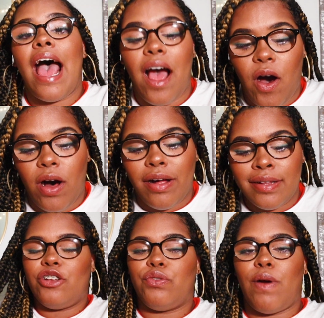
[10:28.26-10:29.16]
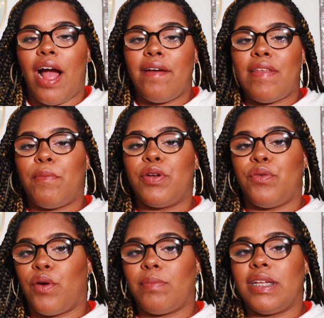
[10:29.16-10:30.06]
at all. A drive that would
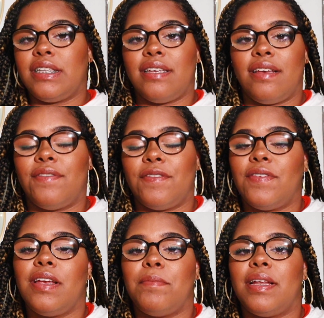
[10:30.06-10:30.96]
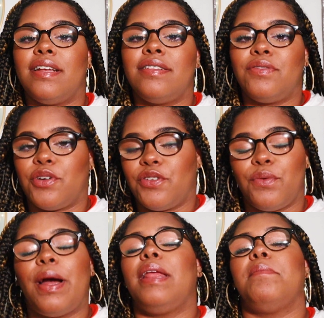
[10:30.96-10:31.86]
normally take 15 minutes or
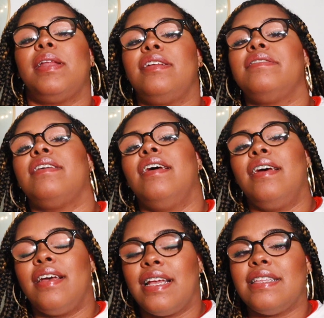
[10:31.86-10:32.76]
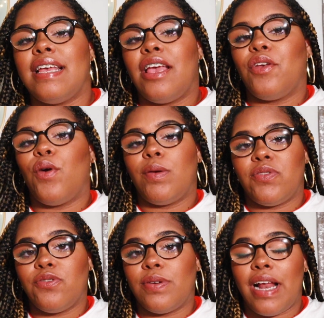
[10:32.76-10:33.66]
20 minutes can take you up
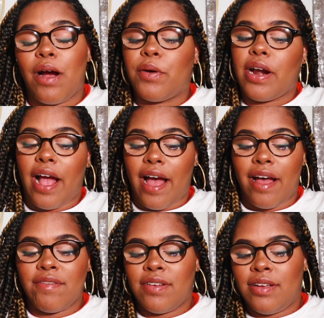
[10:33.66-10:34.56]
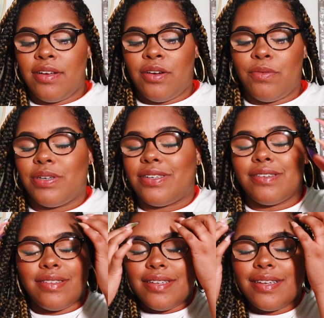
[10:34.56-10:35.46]
to an hour and a half, which
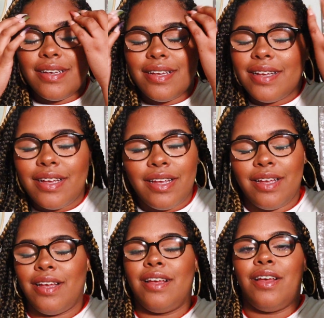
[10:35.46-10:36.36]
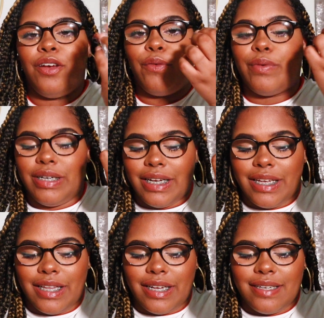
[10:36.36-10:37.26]
is
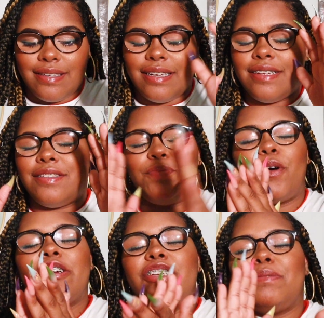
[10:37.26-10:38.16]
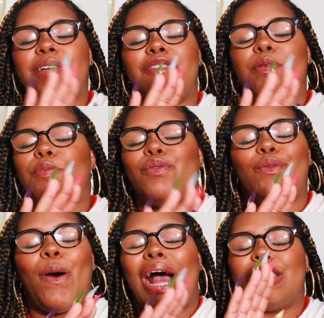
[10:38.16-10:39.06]
ridiculous. And it's partially because people don't
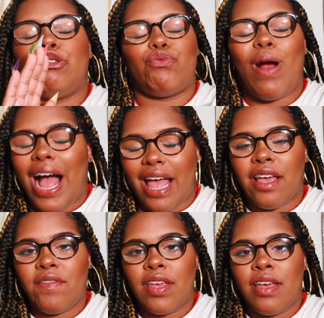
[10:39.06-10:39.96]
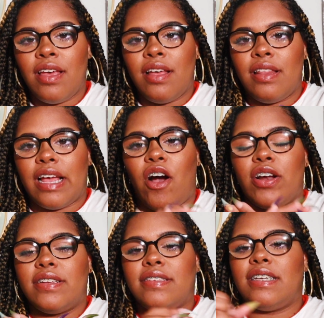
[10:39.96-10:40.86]
know how to drive. Like
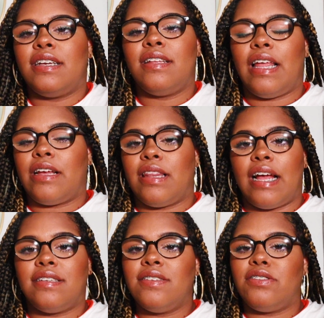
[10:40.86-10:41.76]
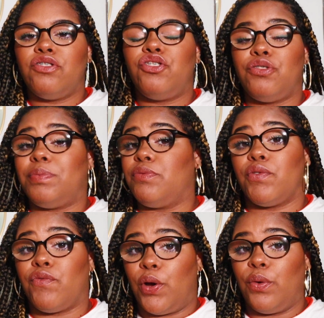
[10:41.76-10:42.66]
honestly, like licenses should be
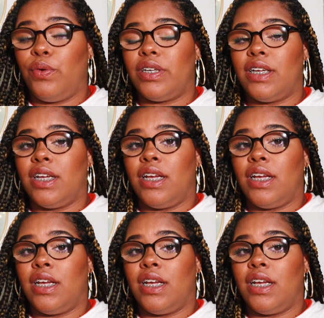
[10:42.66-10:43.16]
revoked